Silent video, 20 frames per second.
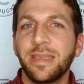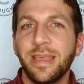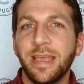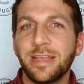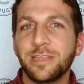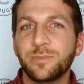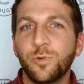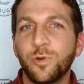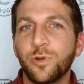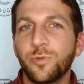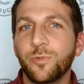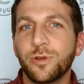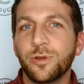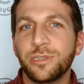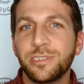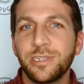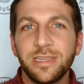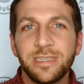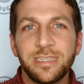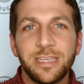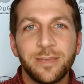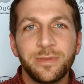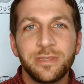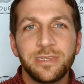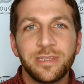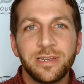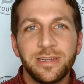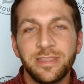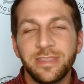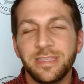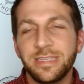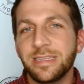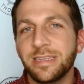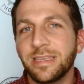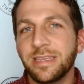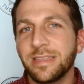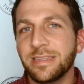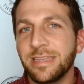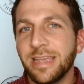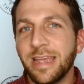as more and more studies have been done
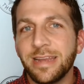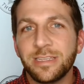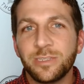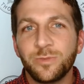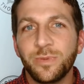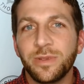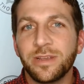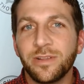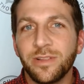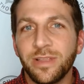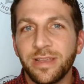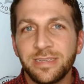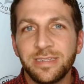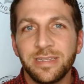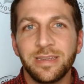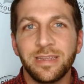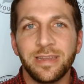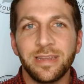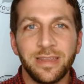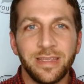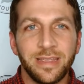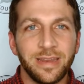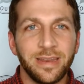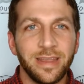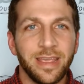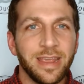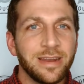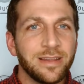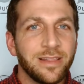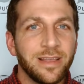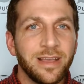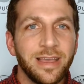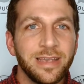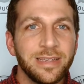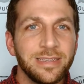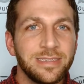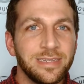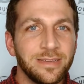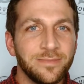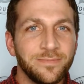and the data has been collected and
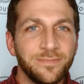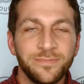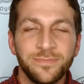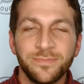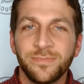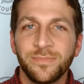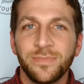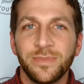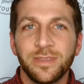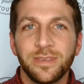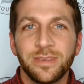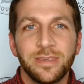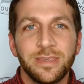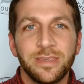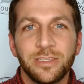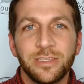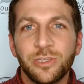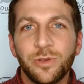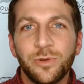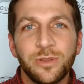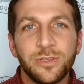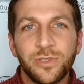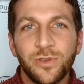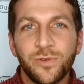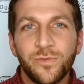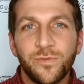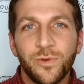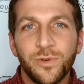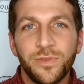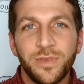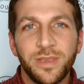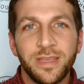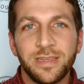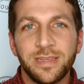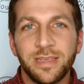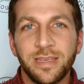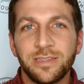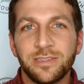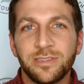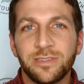analyzed and so on and so forth,
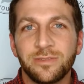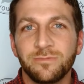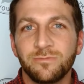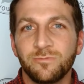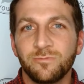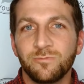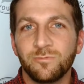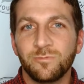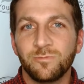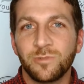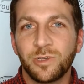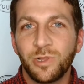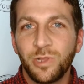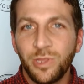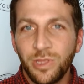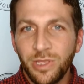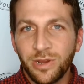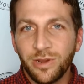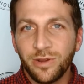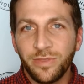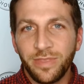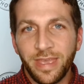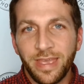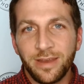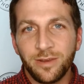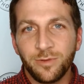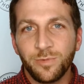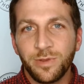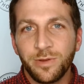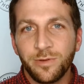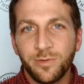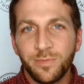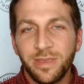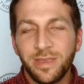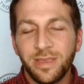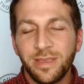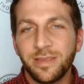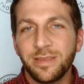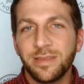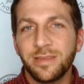it's clear that we were
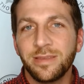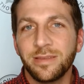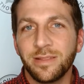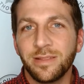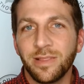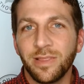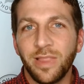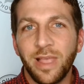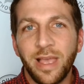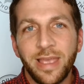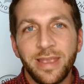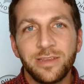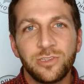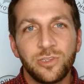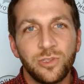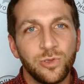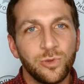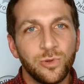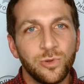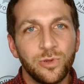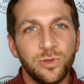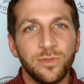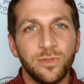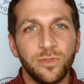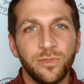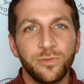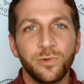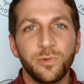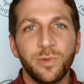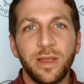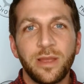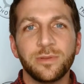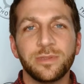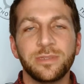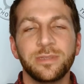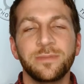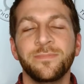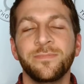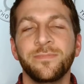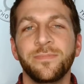being lied to
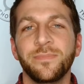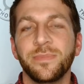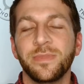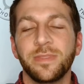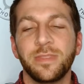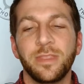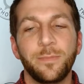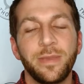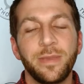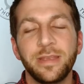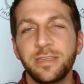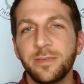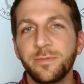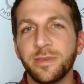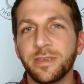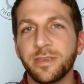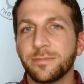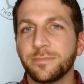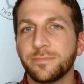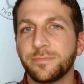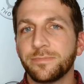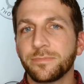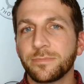throughout the pandemic.